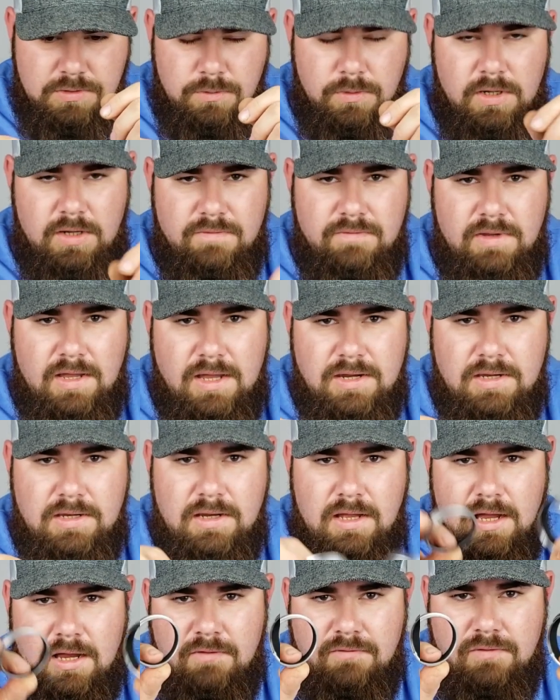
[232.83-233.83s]

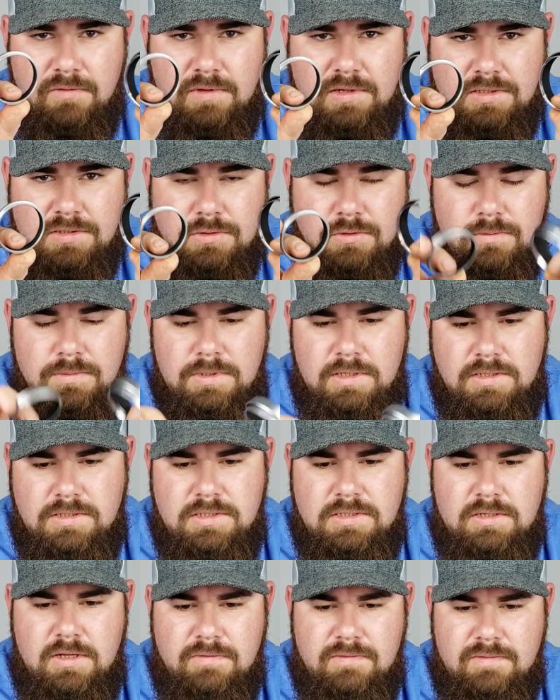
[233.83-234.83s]
$12.99 for these two
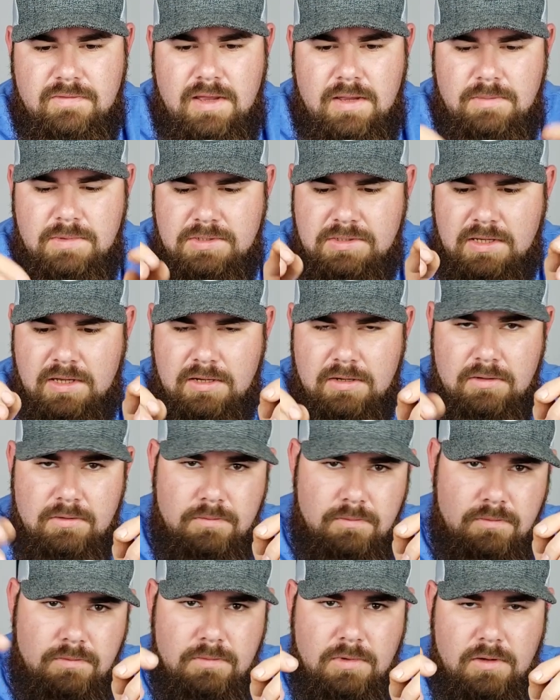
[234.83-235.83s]
pieces off of
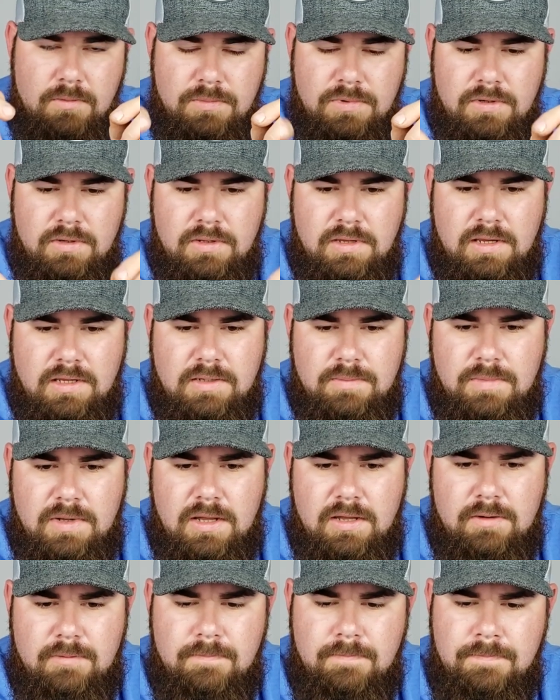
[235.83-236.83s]
Amazon. I'll put a link at the
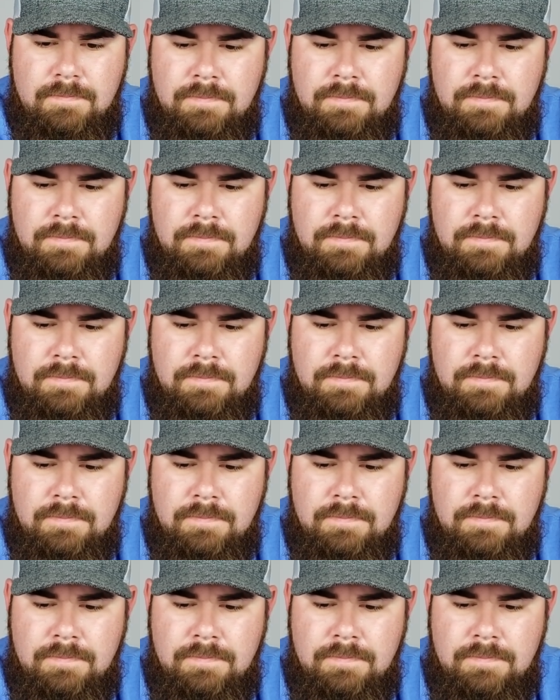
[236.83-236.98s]
bottom.